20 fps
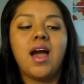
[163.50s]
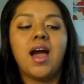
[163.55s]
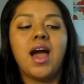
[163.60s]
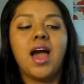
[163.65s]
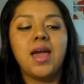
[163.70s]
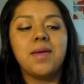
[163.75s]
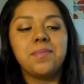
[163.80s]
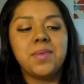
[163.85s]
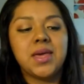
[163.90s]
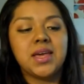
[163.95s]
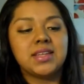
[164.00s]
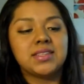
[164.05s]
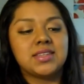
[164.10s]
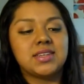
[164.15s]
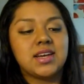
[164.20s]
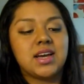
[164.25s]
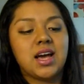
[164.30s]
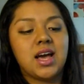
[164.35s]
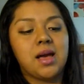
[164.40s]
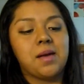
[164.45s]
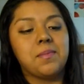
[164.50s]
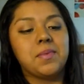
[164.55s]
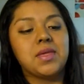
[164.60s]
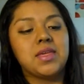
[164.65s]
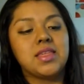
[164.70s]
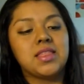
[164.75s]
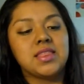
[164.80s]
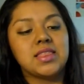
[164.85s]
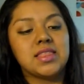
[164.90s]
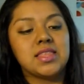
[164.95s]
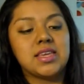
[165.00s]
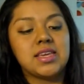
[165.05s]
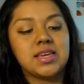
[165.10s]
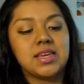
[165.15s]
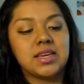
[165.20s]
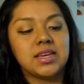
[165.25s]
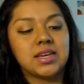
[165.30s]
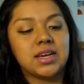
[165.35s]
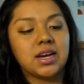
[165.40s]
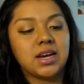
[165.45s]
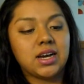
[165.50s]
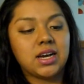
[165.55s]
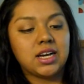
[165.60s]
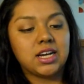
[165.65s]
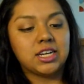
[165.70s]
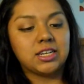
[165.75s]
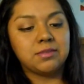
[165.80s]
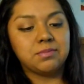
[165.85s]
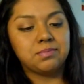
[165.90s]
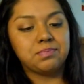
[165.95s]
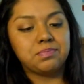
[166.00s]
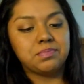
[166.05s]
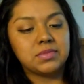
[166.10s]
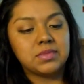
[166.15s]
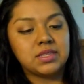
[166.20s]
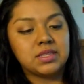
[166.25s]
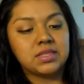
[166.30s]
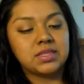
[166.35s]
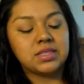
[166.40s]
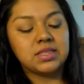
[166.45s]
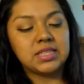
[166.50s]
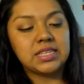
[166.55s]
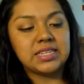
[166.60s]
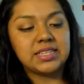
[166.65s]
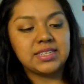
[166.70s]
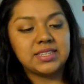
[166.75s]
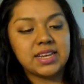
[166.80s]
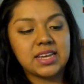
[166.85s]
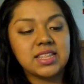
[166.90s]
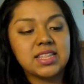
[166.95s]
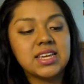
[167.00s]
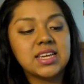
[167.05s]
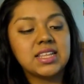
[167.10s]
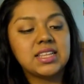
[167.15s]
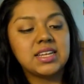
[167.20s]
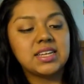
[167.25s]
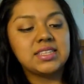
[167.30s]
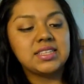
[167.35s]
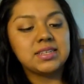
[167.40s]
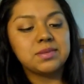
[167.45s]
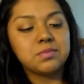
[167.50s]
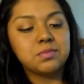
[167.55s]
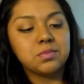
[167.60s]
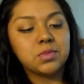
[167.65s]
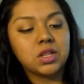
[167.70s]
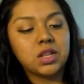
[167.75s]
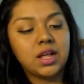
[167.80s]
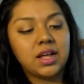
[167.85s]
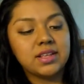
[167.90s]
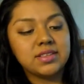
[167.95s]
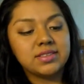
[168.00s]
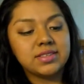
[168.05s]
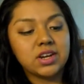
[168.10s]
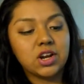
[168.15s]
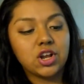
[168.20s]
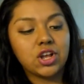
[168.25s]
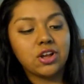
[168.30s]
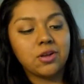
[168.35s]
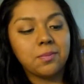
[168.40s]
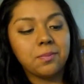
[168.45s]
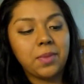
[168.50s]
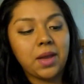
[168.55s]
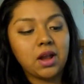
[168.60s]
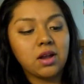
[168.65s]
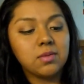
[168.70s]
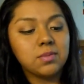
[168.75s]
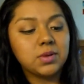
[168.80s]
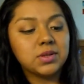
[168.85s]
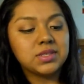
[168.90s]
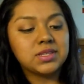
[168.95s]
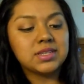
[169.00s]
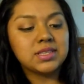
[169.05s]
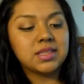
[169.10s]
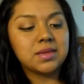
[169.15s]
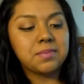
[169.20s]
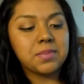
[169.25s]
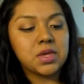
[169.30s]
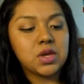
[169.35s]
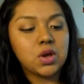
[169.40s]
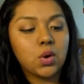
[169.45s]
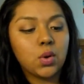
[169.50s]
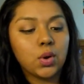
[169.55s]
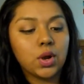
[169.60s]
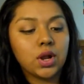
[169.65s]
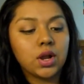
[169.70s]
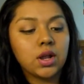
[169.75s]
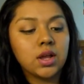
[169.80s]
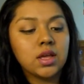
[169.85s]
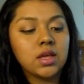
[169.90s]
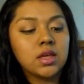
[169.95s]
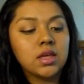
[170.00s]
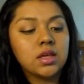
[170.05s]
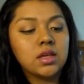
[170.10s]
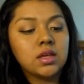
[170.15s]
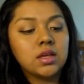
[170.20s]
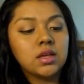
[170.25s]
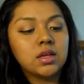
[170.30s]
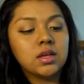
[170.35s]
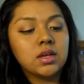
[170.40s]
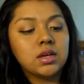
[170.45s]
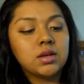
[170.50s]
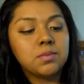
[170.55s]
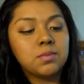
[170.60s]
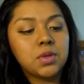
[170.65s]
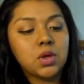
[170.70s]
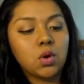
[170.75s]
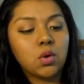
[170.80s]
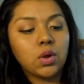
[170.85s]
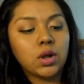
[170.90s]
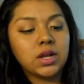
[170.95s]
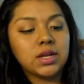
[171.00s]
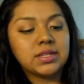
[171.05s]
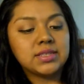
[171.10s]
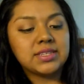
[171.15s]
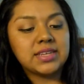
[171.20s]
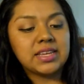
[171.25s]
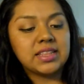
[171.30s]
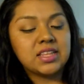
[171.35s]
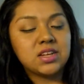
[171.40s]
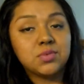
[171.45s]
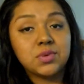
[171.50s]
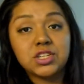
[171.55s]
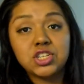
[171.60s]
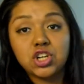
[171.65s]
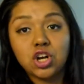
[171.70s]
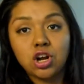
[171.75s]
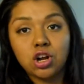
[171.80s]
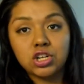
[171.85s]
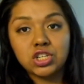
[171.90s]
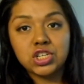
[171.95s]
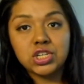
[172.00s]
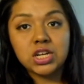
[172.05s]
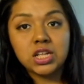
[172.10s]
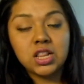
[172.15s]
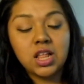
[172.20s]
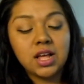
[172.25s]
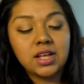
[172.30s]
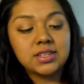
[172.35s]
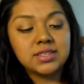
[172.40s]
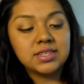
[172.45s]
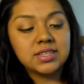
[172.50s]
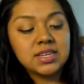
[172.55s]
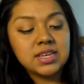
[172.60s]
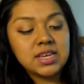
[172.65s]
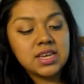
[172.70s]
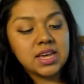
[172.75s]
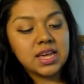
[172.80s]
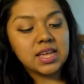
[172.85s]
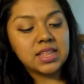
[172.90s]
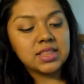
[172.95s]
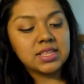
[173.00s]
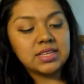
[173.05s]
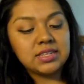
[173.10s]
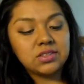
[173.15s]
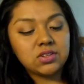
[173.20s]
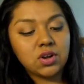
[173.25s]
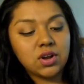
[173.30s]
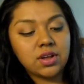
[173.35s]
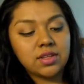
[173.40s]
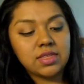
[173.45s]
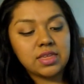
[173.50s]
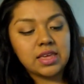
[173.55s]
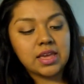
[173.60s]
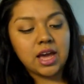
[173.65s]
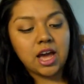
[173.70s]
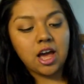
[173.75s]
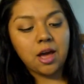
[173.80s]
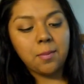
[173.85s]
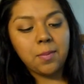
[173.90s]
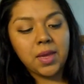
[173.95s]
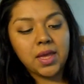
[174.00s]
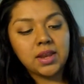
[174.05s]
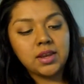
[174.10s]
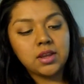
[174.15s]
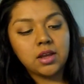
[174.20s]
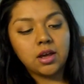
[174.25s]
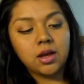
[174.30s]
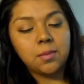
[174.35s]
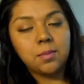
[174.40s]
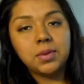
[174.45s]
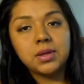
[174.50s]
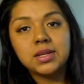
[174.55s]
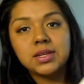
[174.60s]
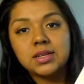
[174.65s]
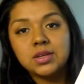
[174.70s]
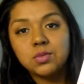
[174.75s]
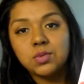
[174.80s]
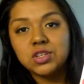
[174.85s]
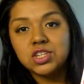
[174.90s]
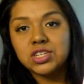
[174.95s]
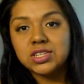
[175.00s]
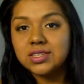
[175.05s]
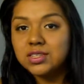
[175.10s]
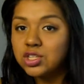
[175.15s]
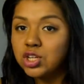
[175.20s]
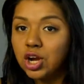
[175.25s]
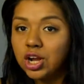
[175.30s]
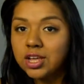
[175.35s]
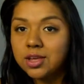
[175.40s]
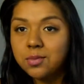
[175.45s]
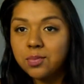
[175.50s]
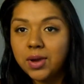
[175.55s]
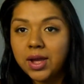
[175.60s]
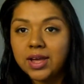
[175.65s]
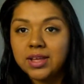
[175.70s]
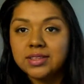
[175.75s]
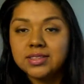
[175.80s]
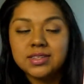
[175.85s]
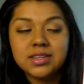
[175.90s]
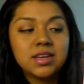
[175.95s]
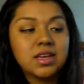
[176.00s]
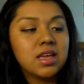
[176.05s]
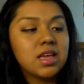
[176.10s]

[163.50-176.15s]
I picked up the these daily cleansing cloths that are comparable to the Biore daily recharging cloths, and these are the Up and Up, which is a Target brand